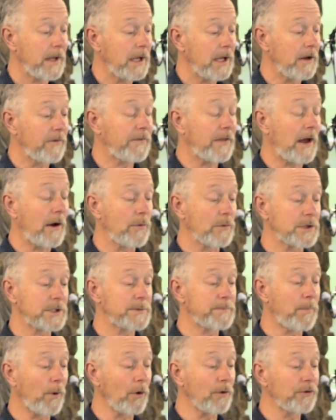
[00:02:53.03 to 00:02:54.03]
If they
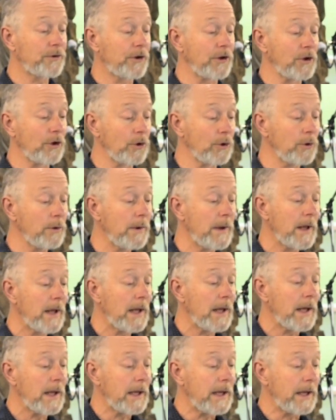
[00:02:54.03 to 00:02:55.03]
respond to you,
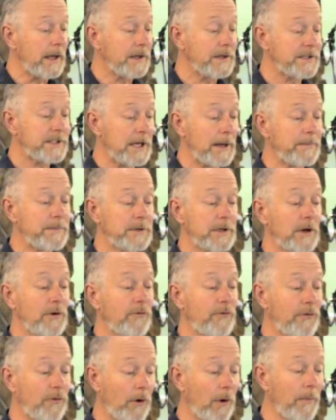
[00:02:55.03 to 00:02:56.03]
accept it
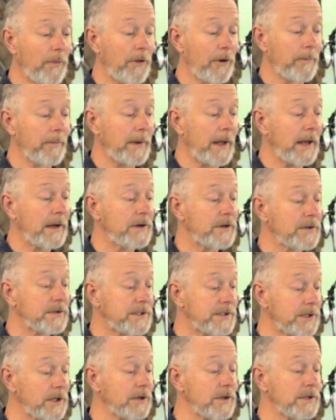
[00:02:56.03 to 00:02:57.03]
from them and
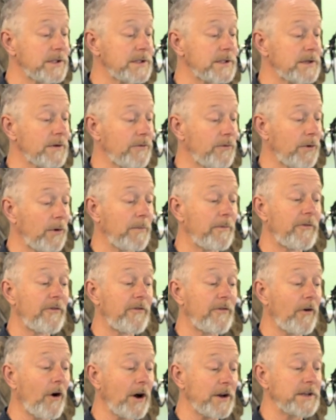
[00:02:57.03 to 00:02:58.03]
desist from
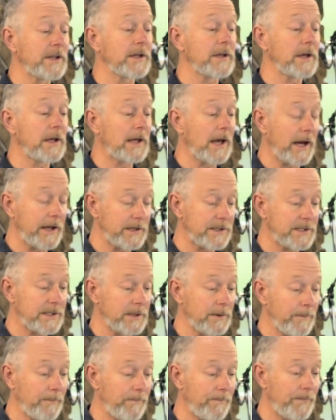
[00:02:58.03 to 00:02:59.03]
fighting against
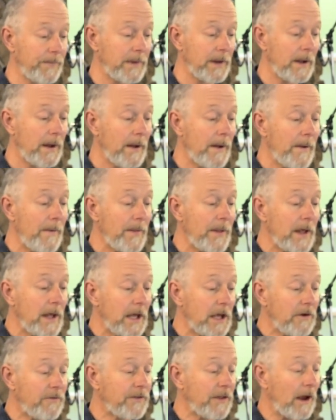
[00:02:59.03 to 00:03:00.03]
them.
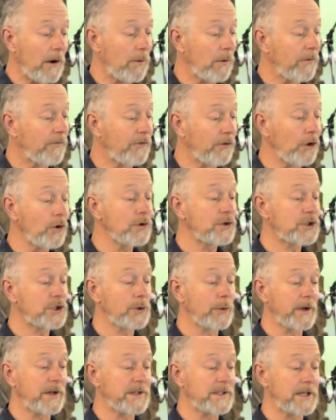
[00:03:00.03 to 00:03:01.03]
If they refuse
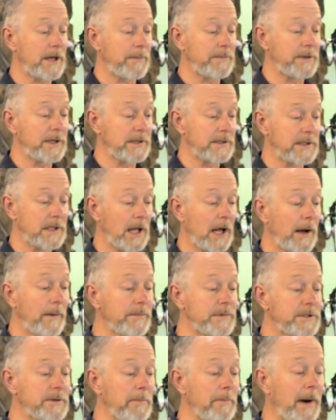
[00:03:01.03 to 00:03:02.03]
to accept
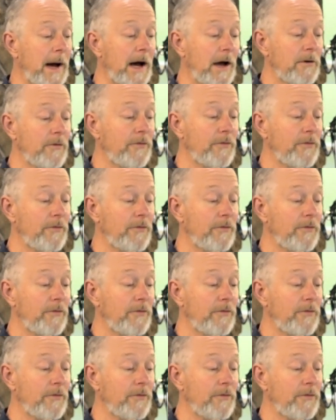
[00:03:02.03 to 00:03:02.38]
Islam, demand